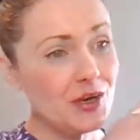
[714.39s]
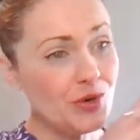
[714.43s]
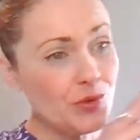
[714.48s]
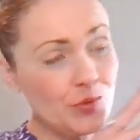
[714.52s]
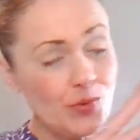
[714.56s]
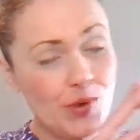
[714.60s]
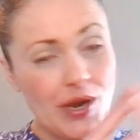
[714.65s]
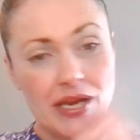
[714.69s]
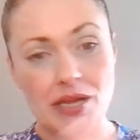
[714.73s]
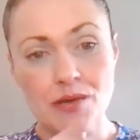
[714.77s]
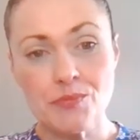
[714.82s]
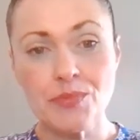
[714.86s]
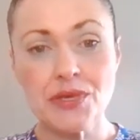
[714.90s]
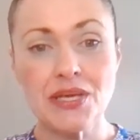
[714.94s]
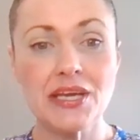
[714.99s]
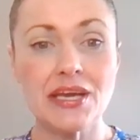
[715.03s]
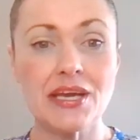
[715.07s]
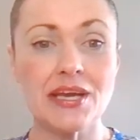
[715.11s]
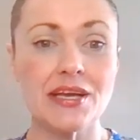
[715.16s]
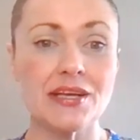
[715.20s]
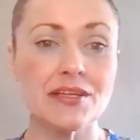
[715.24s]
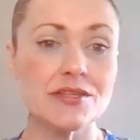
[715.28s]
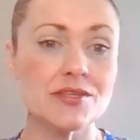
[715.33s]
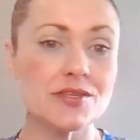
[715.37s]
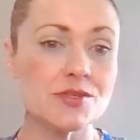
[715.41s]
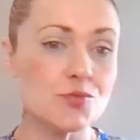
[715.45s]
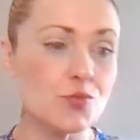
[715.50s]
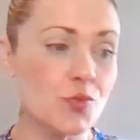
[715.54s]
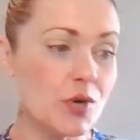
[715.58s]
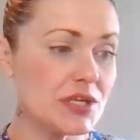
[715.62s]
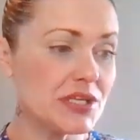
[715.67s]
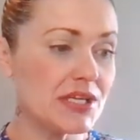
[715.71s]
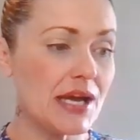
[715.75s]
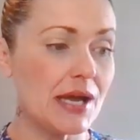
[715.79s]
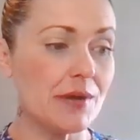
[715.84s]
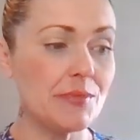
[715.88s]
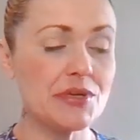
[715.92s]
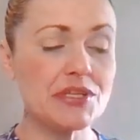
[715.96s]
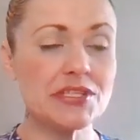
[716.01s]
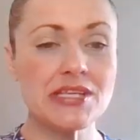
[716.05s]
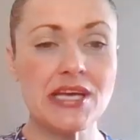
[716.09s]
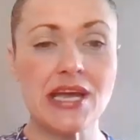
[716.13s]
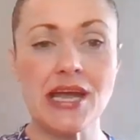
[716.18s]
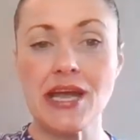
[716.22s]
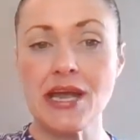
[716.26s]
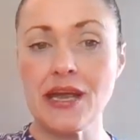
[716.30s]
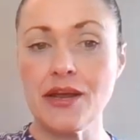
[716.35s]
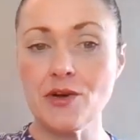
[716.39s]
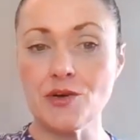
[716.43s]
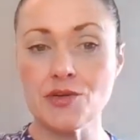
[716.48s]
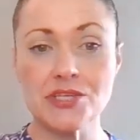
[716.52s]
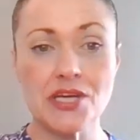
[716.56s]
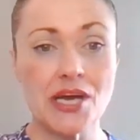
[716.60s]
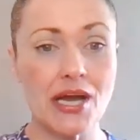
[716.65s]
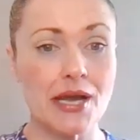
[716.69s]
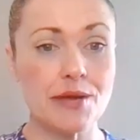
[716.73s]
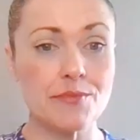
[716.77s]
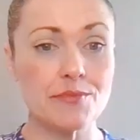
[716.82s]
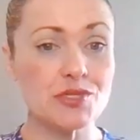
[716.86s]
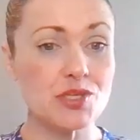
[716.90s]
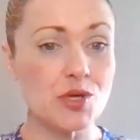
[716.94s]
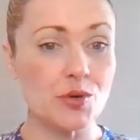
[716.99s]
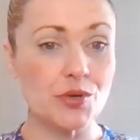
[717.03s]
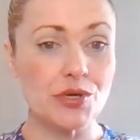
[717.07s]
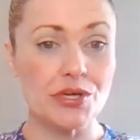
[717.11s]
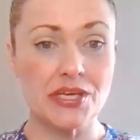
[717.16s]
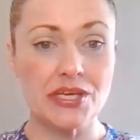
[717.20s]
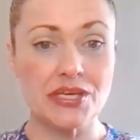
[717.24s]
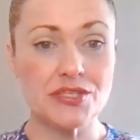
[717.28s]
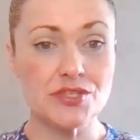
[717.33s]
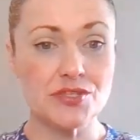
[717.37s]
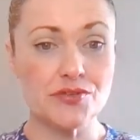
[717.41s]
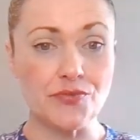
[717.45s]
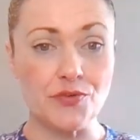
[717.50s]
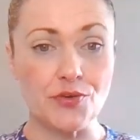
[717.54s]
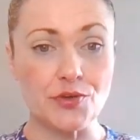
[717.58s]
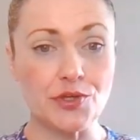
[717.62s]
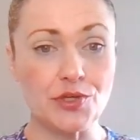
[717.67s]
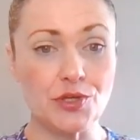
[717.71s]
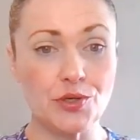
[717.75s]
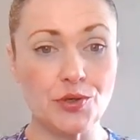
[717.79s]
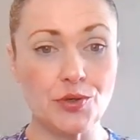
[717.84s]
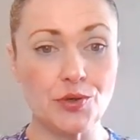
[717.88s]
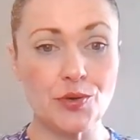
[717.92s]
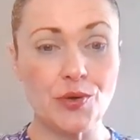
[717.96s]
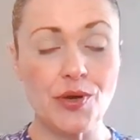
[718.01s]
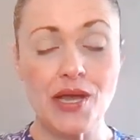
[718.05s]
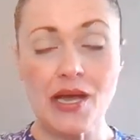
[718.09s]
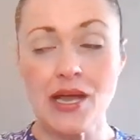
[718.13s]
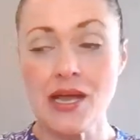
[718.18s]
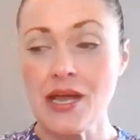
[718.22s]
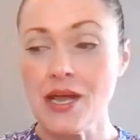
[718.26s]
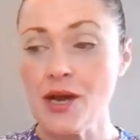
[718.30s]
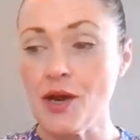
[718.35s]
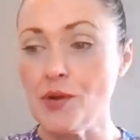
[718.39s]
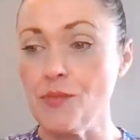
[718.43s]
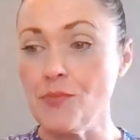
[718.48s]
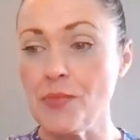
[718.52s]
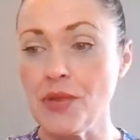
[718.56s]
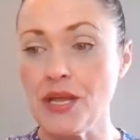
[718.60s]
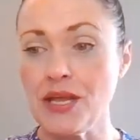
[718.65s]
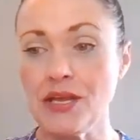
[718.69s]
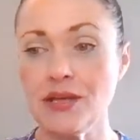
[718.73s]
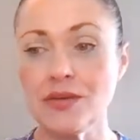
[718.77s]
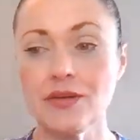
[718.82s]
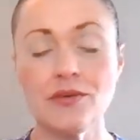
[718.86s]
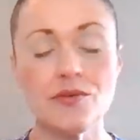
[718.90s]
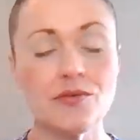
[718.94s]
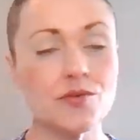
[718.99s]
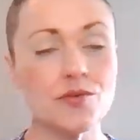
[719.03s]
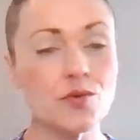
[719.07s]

when it begins, what time of day or time zone it is for you and me.